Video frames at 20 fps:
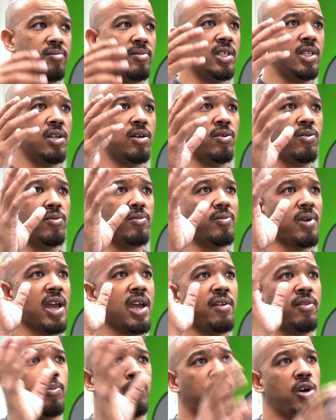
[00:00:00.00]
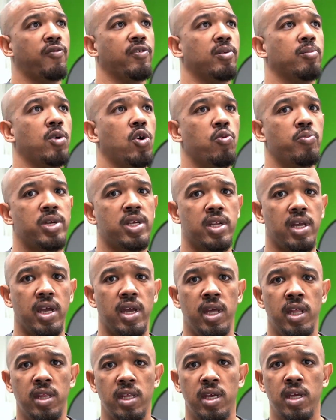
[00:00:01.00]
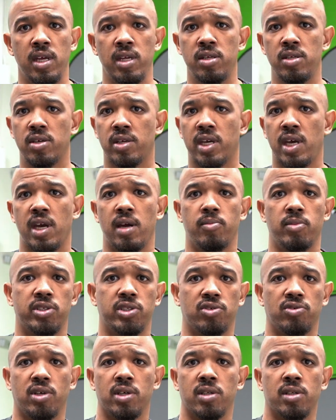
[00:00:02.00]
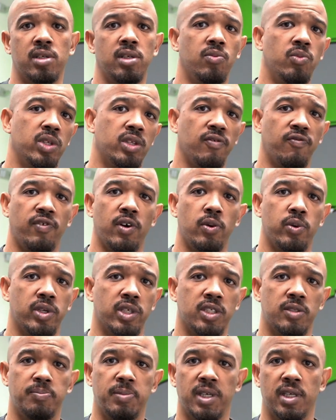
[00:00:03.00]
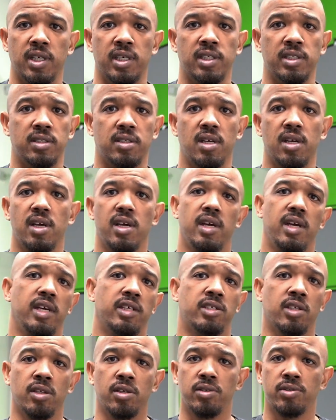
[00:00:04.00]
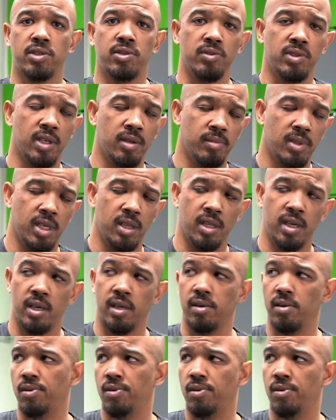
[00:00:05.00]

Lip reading: you know, have the perfect moment and then your camera's struggling with the focus because it's a little too dimly lit,